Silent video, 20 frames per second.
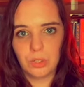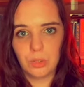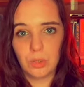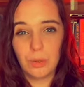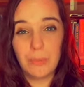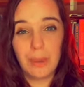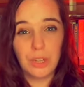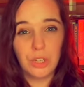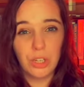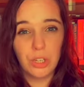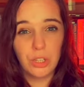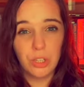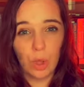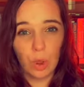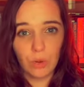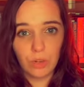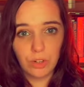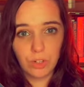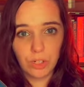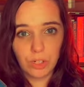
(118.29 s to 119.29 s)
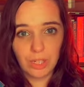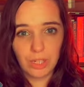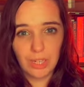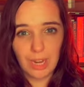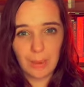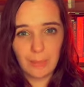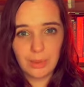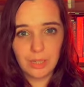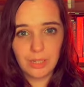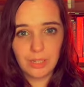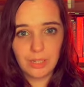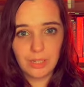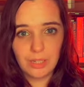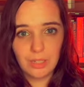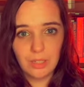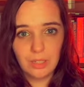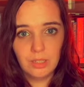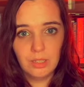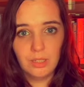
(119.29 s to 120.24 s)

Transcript: So he mentioned the Oranges and Lemons